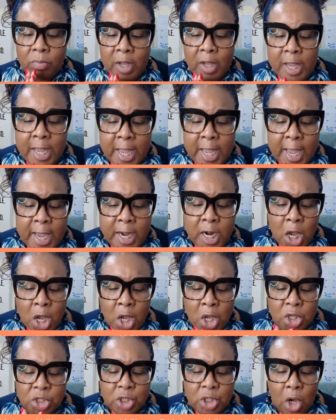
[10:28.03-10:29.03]
And
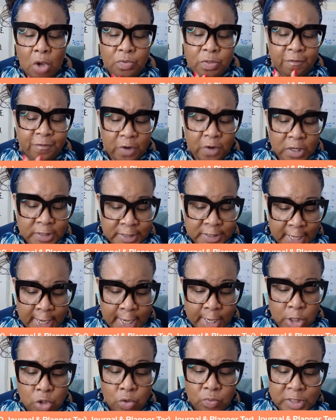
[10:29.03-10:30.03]
so the first
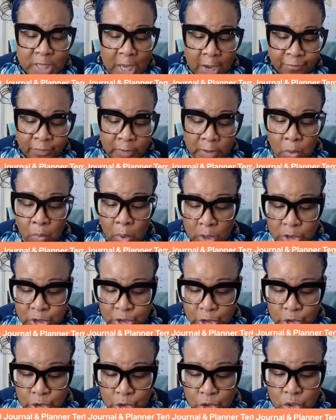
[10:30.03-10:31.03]
thing you definitely want
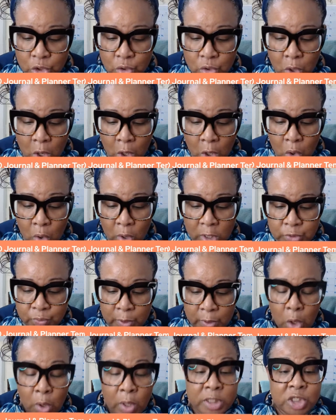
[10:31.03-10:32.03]
to do, you of course
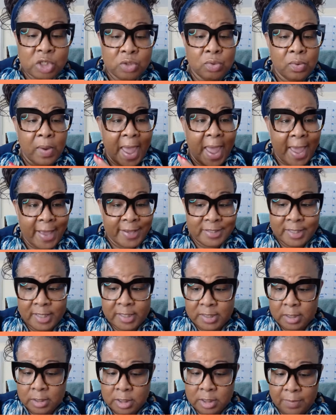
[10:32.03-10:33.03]
we're going to access
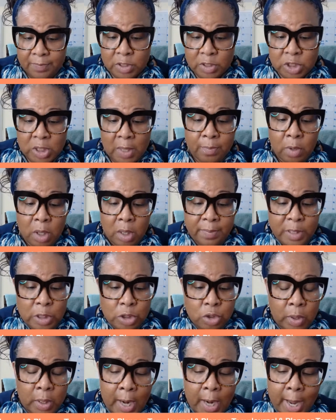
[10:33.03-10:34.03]
the template. So I'm going to be
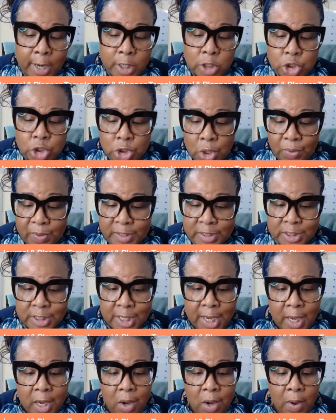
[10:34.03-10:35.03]
doing a lot of show and
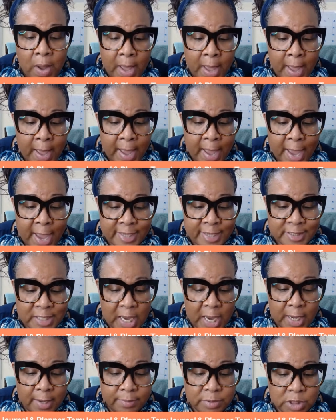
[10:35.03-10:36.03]
tell as
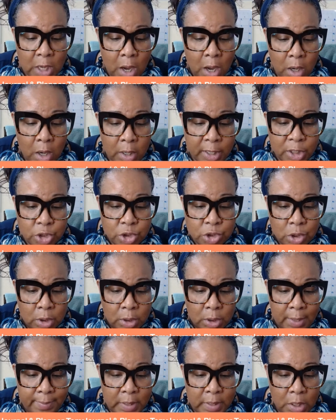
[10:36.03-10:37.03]
I am talking. So
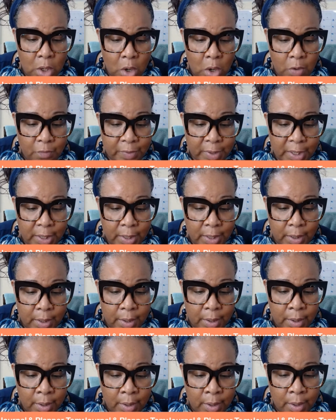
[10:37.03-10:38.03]
let me go over
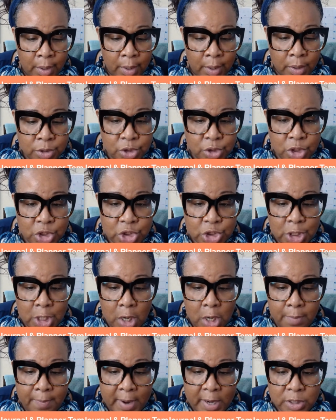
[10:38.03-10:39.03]
here to
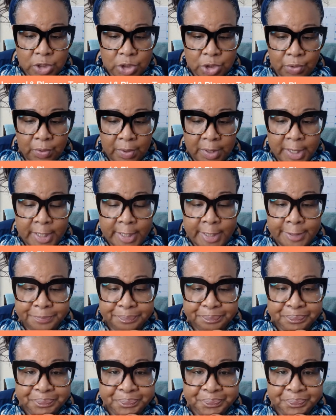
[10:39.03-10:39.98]
share my screen.